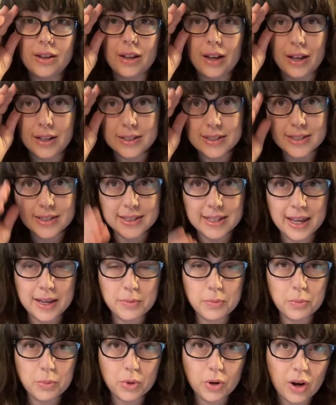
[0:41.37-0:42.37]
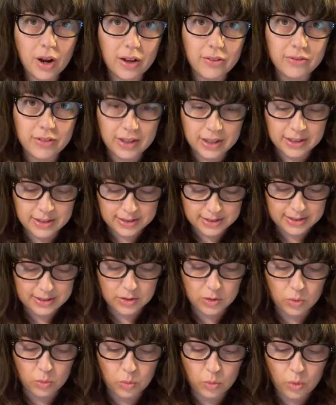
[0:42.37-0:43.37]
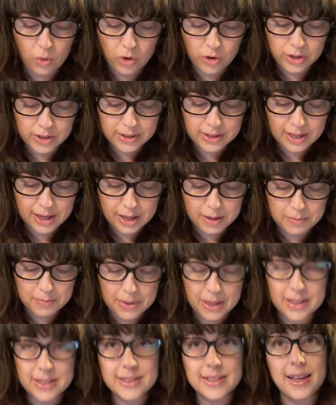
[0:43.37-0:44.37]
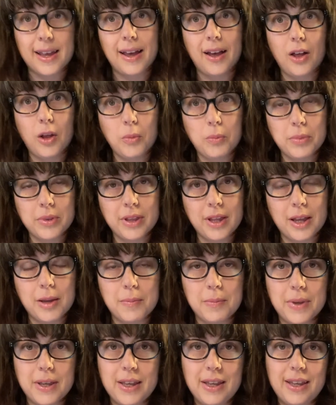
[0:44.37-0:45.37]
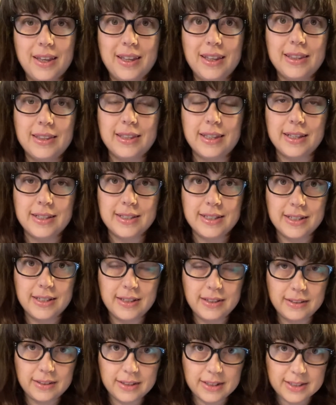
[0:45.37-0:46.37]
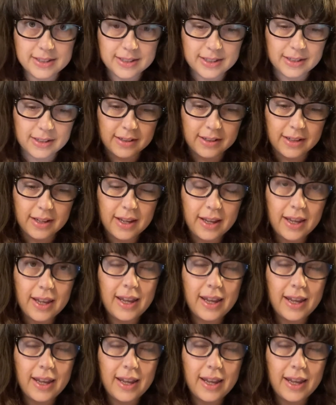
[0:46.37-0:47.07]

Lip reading: God sent prophets to warn them and to help them, they didn't listen.